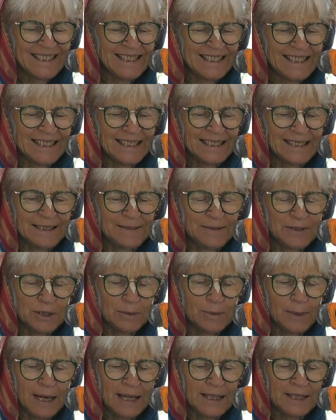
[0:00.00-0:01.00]
to
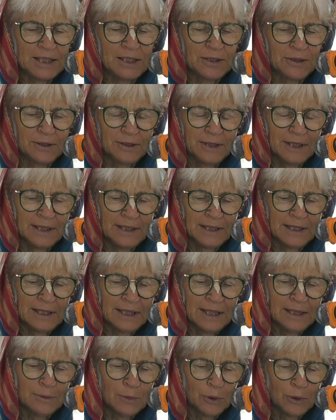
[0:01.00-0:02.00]
master
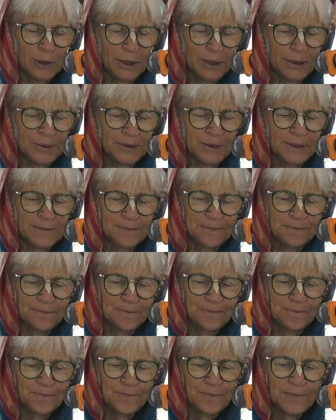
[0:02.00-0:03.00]
in boyhood.
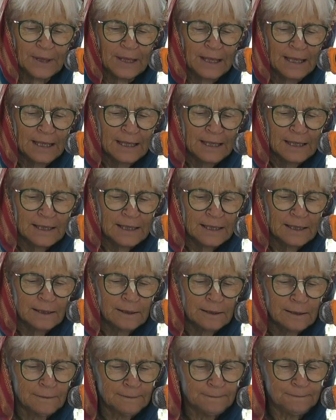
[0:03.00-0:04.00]

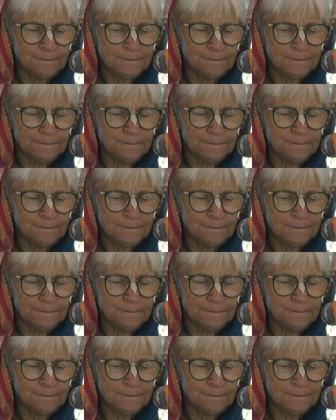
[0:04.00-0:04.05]
So